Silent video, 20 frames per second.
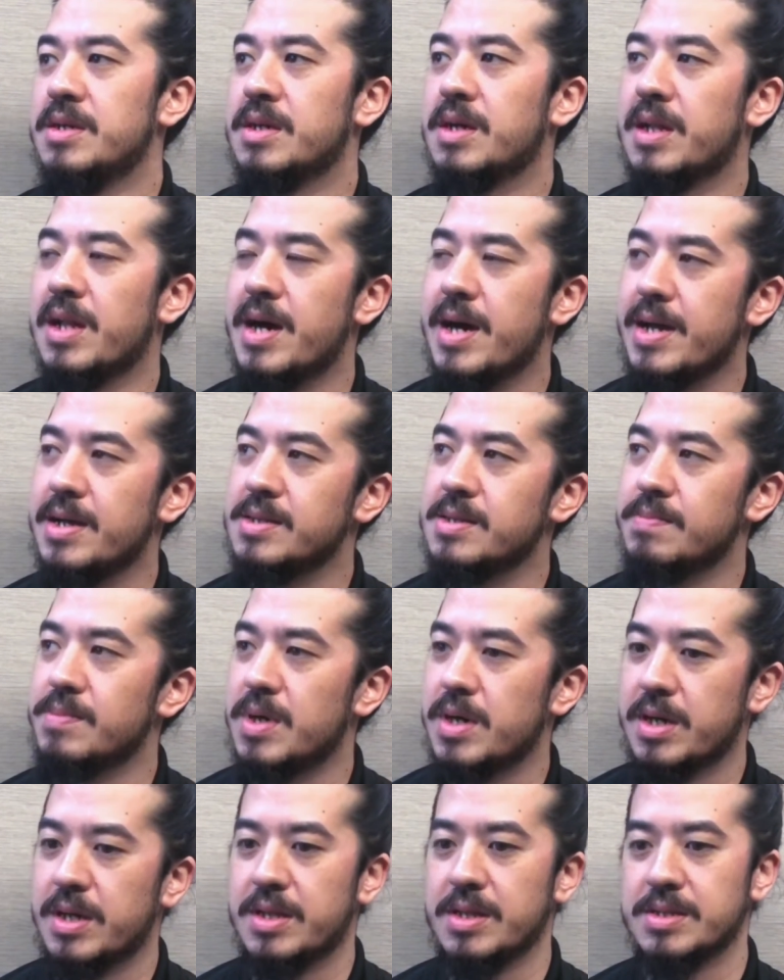clients and
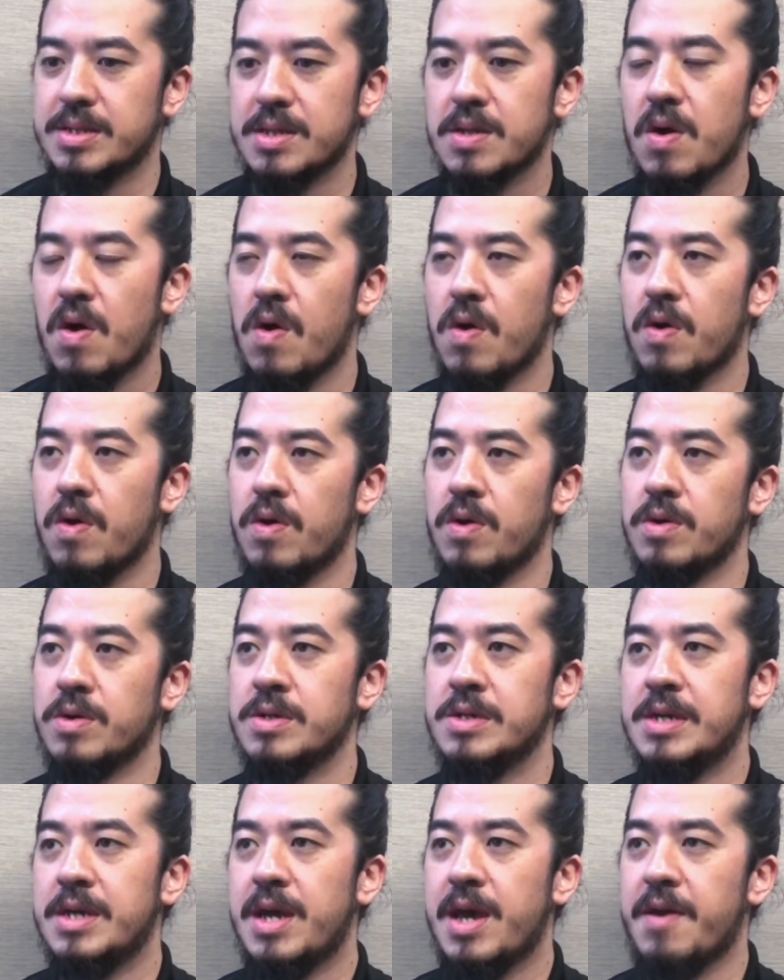marketers in Hong
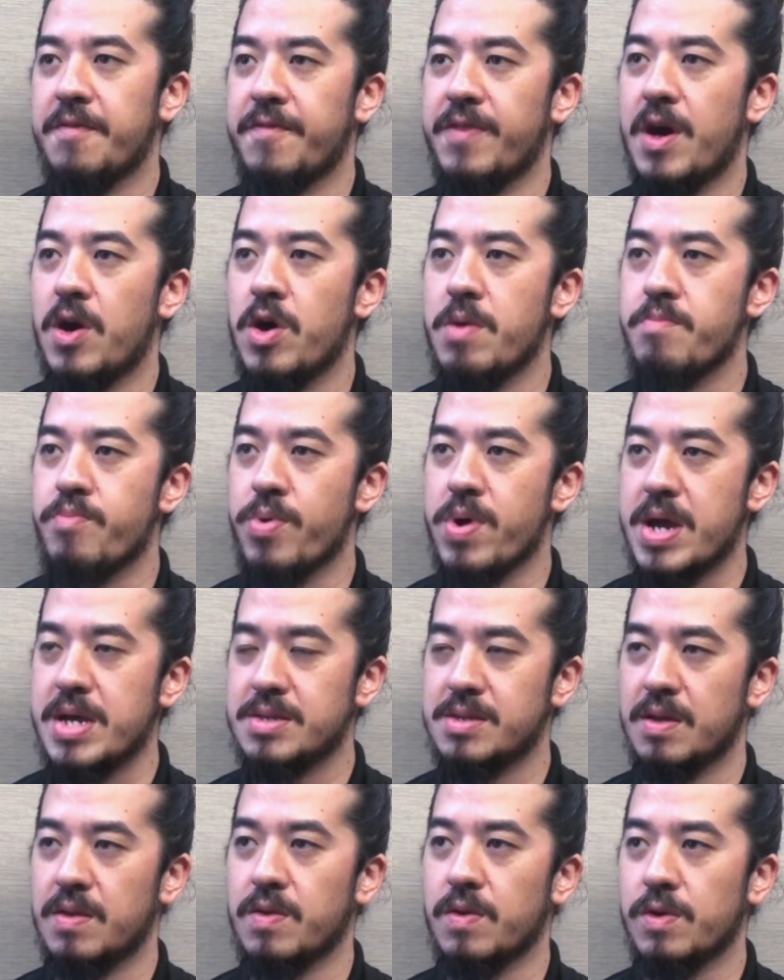Kong have now
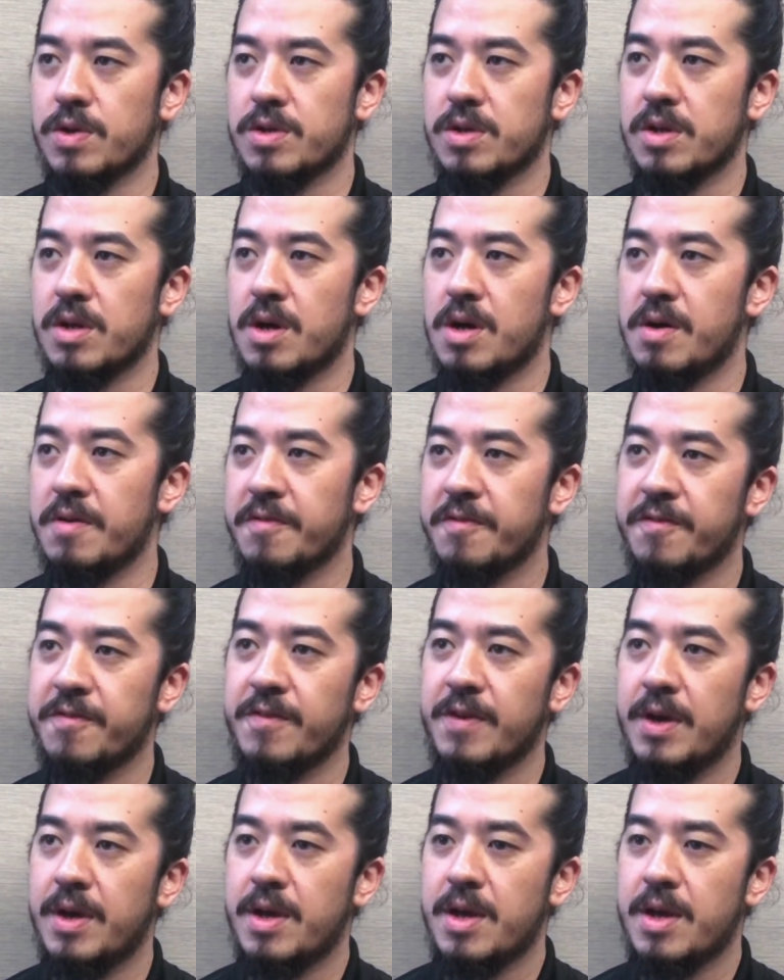embraced the notion of,